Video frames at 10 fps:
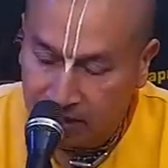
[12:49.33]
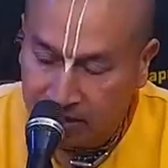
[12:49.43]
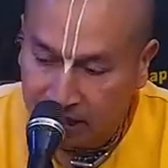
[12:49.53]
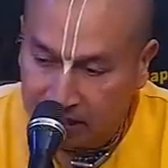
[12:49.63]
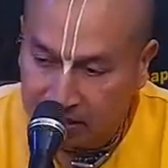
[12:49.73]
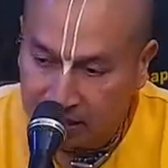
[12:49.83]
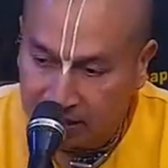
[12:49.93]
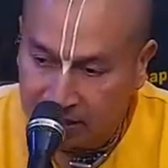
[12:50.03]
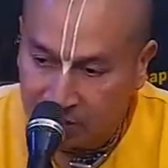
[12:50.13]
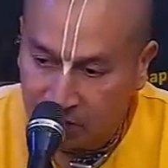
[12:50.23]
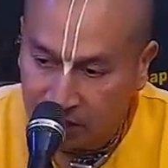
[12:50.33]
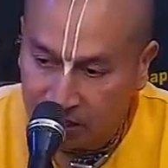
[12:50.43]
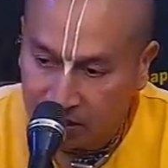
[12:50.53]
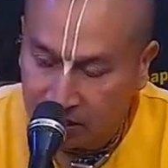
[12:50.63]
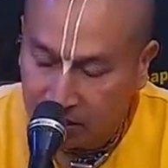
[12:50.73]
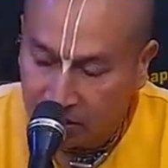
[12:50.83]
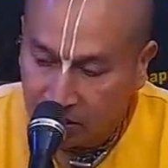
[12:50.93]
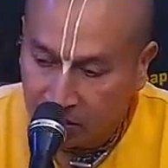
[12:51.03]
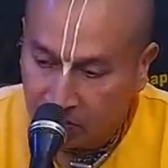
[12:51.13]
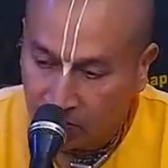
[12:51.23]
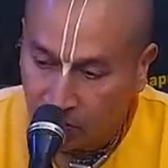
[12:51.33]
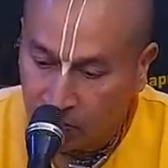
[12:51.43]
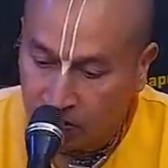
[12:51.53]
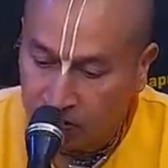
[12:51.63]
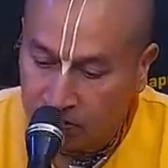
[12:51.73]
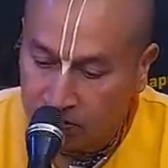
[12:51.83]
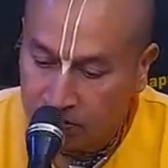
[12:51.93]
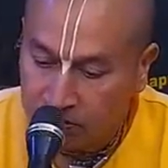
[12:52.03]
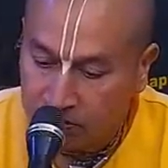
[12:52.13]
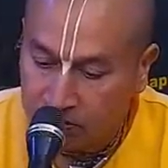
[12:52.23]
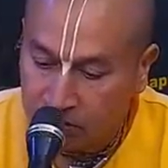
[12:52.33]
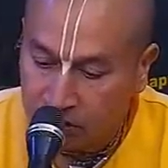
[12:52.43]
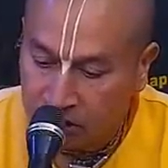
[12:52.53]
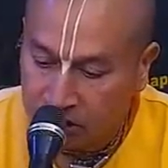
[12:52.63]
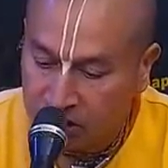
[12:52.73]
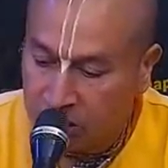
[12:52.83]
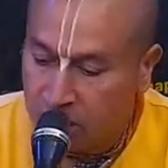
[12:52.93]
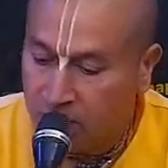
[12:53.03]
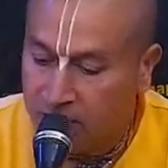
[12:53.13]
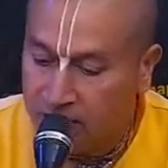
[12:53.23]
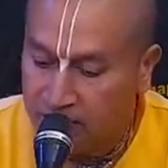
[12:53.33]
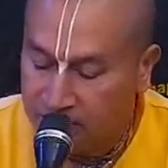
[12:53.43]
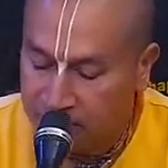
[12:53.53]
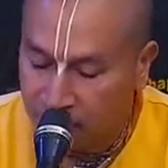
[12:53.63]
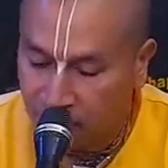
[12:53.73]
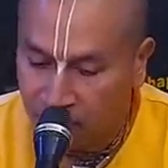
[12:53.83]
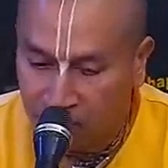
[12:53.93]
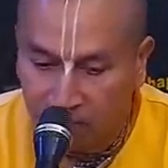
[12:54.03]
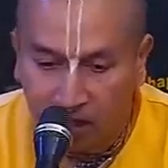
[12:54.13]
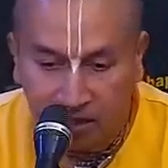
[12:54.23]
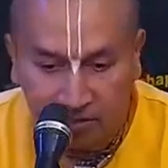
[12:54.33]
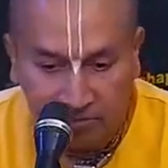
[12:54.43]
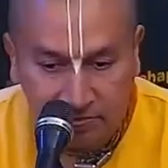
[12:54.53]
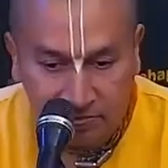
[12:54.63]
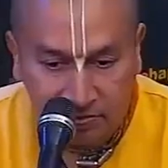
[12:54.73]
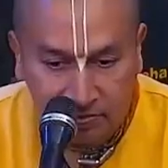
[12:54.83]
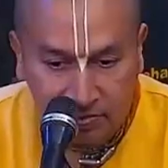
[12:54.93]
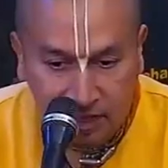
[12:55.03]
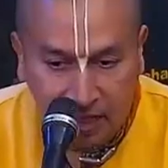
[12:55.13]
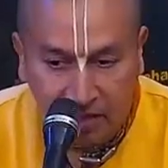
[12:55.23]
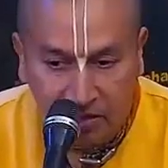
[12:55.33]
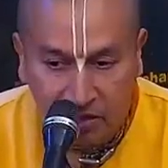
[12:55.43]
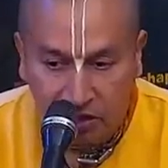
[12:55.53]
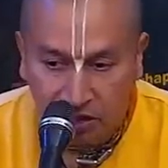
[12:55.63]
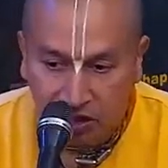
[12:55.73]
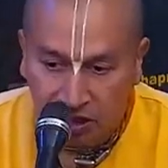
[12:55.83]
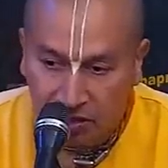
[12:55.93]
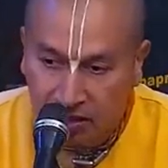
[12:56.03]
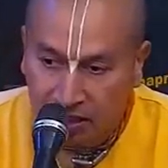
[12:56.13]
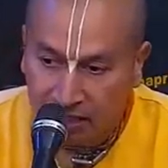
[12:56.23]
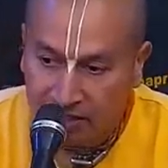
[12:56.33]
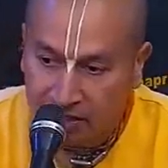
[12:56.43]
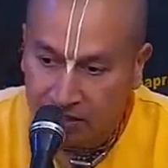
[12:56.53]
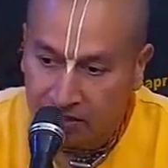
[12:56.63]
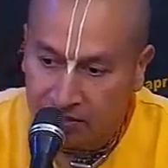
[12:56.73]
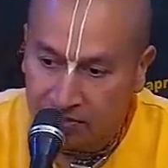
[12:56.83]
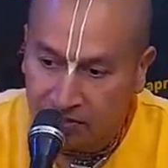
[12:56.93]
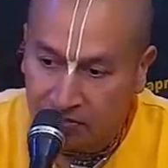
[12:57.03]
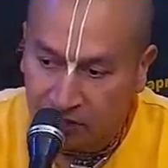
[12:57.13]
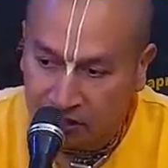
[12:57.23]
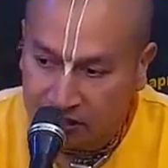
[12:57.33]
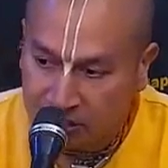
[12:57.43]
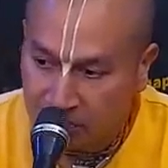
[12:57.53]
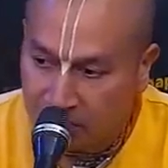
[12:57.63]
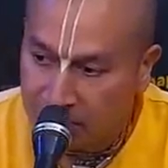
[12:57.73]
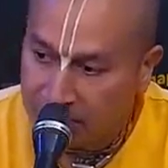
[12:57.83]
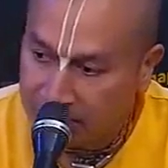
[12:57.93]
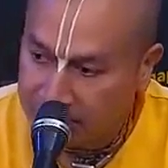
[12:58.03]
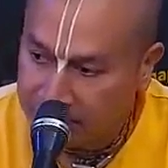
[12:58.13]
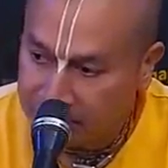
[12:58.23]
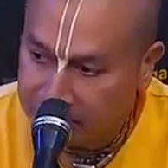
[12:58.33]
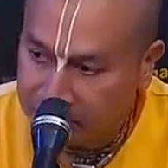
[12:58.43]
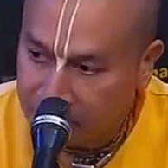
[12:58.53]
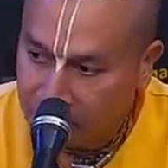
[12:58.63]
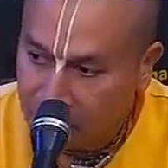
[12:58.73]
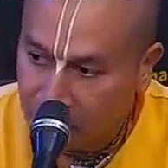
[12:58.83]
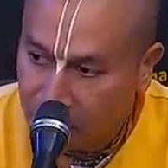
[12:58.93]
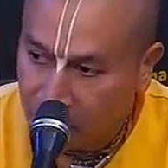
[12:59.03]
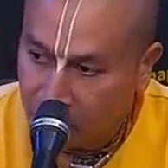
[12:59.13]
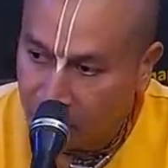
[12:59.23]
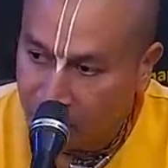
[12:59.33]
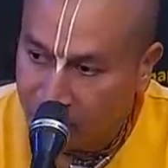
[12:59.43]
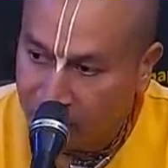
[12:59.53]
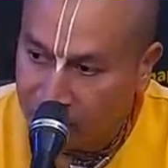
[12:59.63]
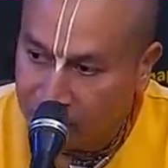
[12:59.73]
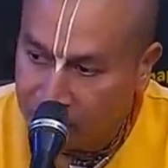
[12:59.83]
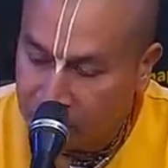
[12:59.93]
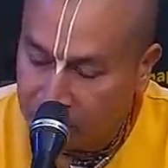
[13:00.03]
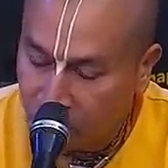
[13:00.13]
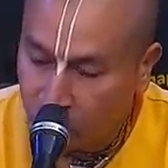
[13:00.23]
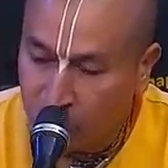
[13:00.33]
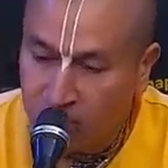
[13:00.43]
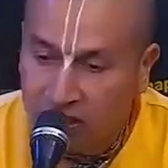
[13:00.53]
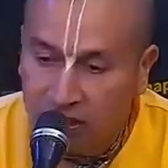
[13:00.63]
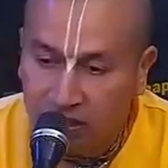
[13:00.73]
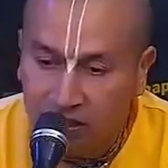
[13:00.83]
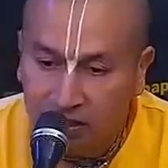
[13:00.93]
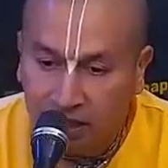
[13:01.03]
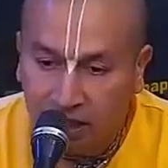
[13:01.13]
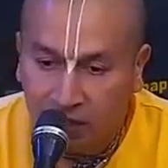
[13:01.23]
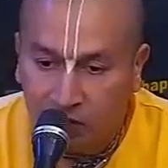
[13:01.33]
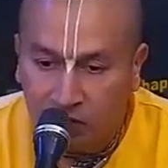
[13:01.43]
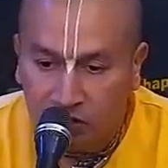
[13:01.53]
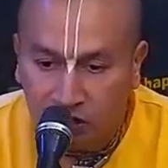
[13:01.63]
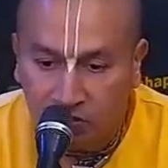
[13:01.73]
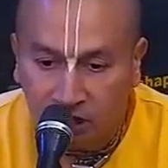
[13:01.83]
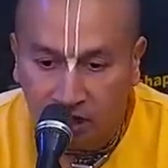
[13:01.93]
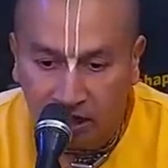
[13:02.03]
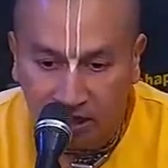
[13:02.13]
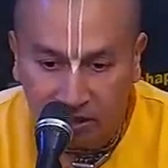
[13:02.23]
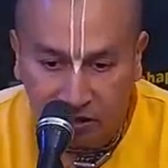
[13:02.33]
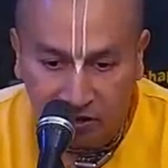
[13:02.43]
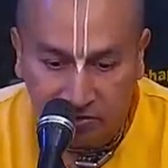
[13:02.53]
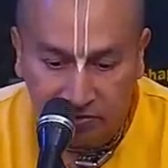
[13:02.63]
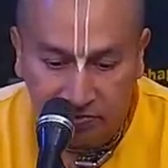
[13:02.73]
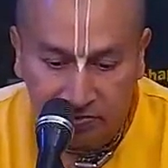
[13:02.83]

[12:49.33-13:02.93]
and that satisfied both the justice party of Bhima and Krishna and the mercy party of Draupadi and Yudhishthir Maharaj.